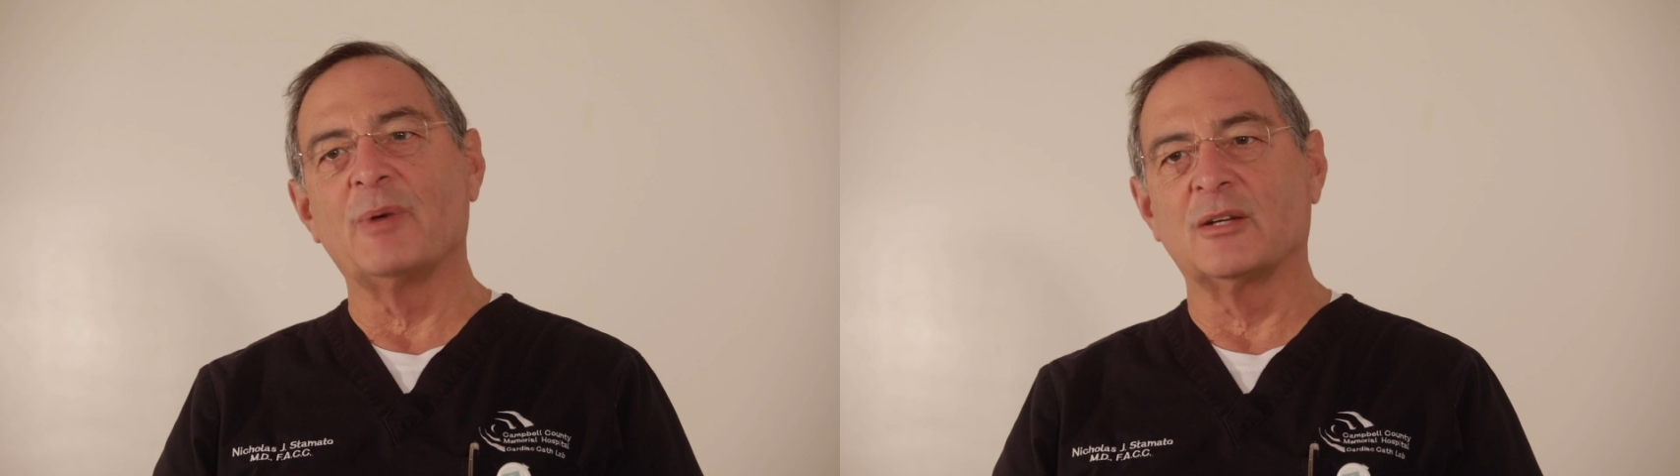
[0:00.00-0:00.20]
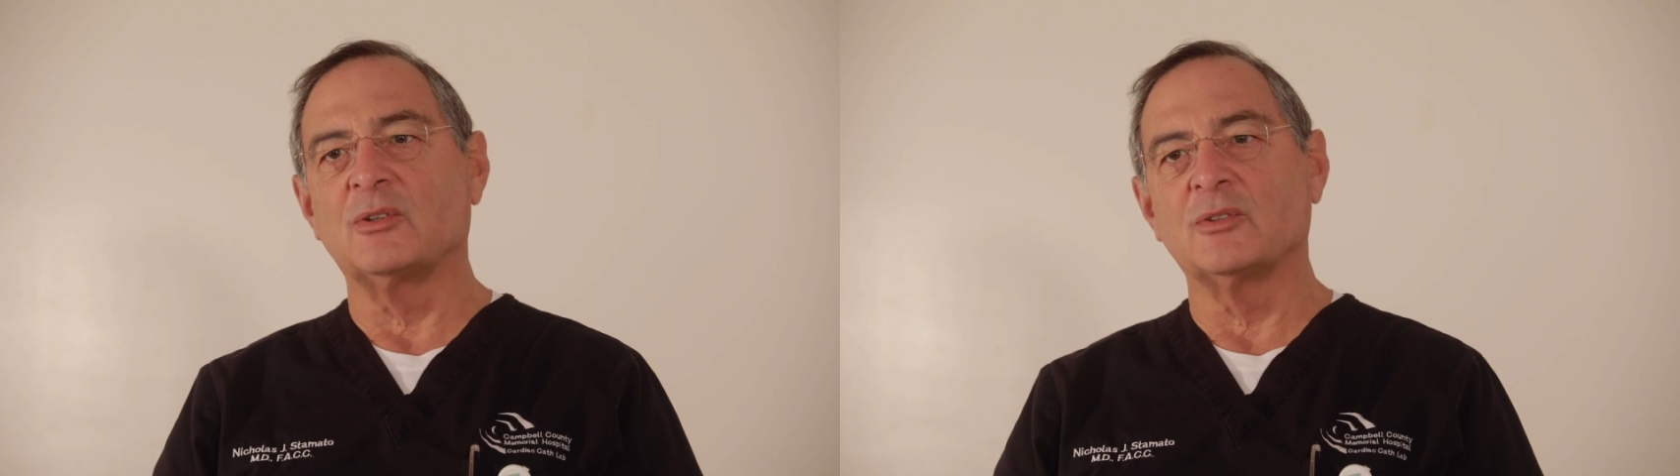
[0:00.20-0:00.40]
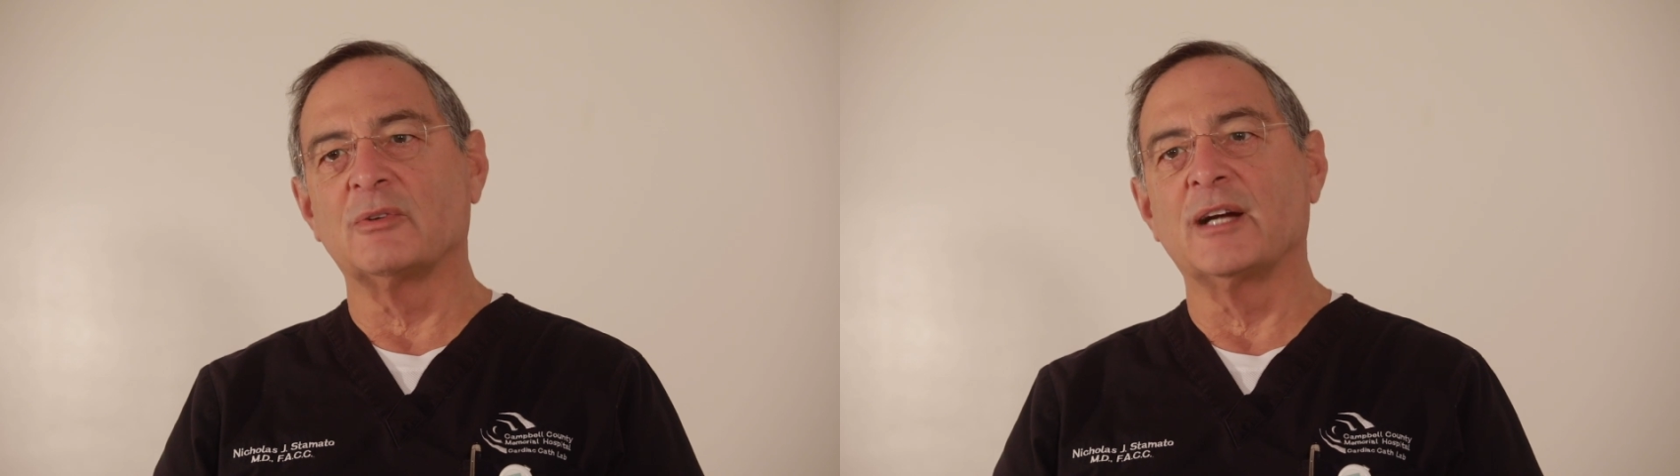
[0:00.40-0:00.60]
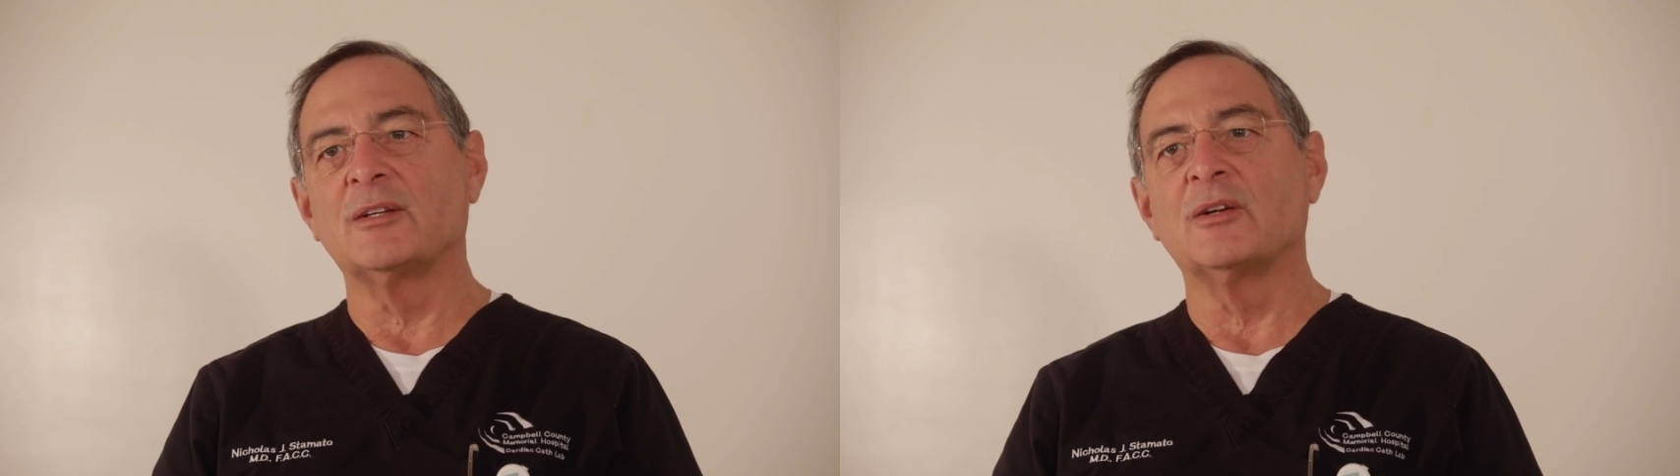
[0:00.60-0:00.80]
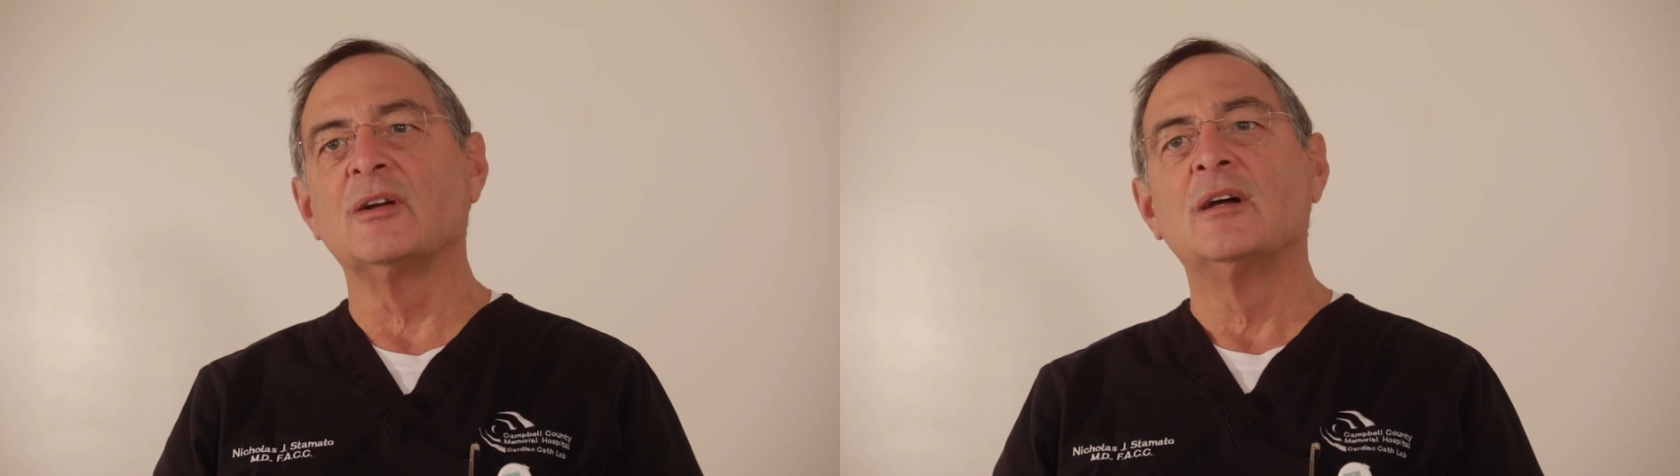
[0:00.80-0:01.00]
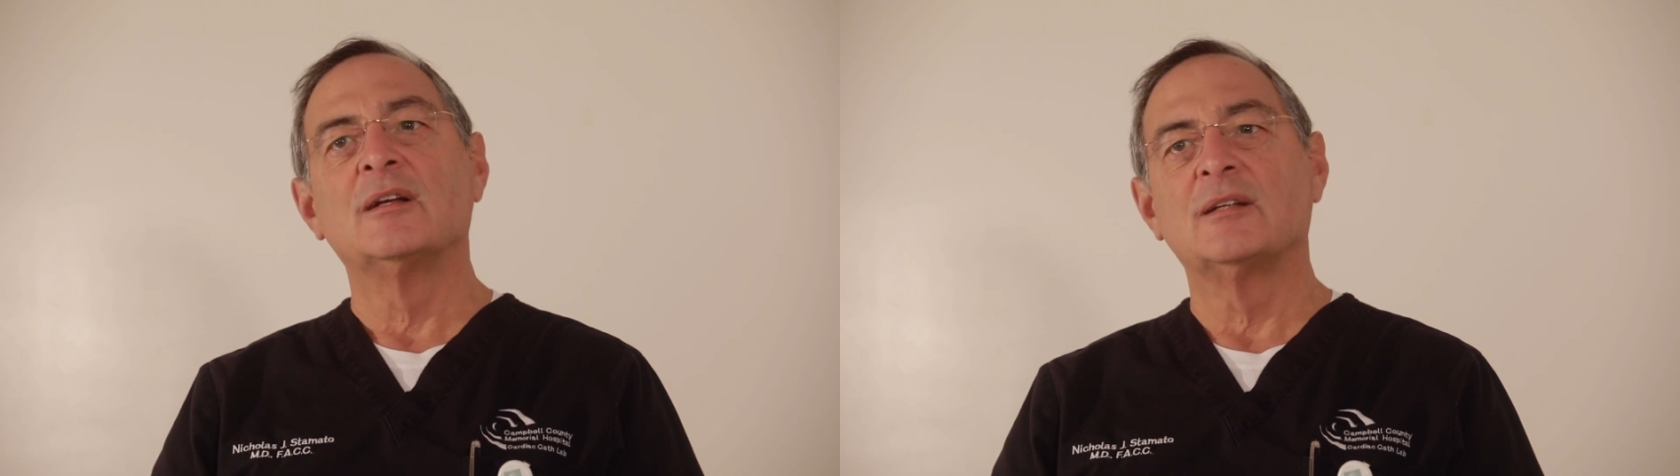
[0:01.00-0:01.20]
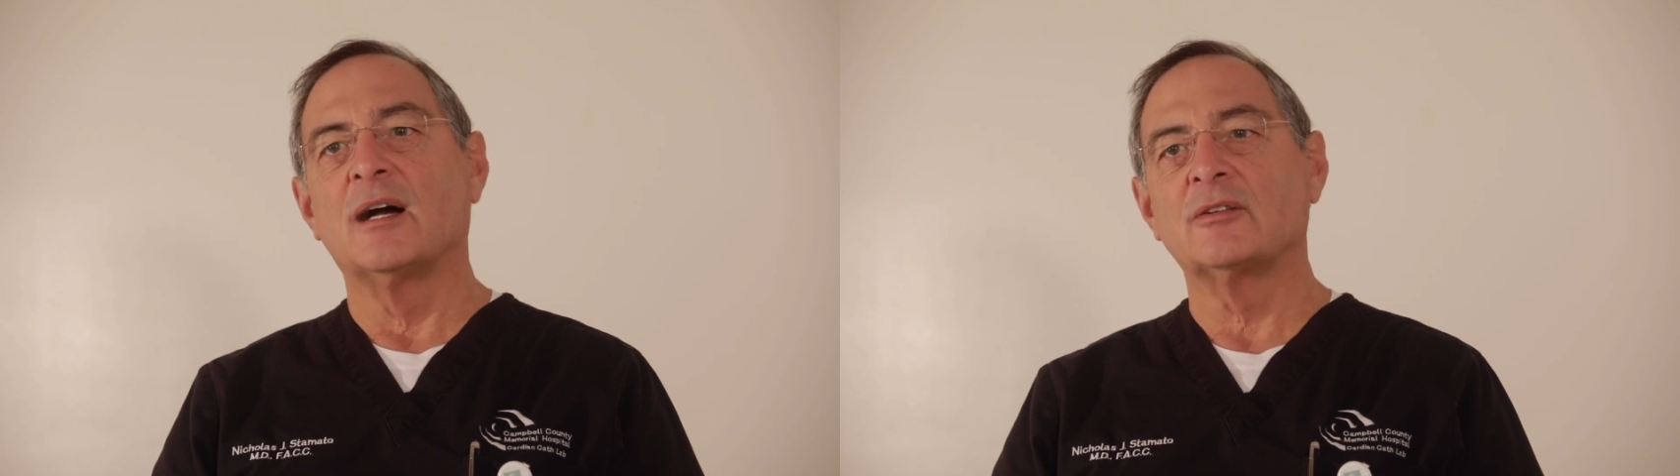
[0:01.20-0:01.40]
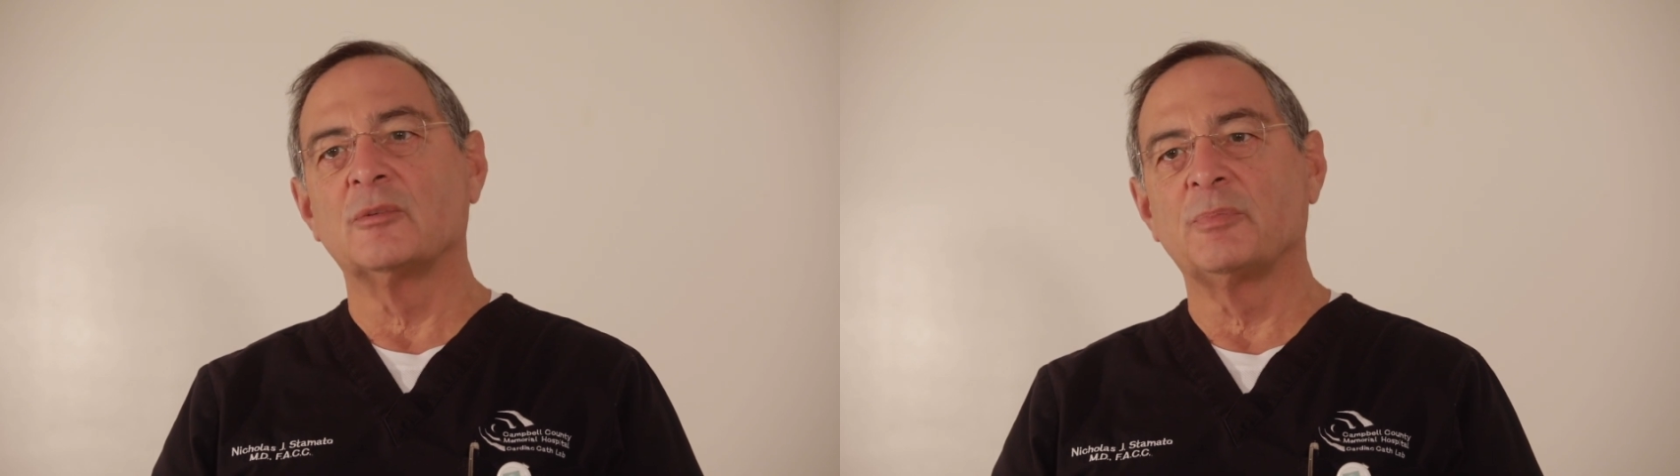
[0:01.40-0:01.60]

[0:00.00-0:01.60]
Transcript: medical director, Dr.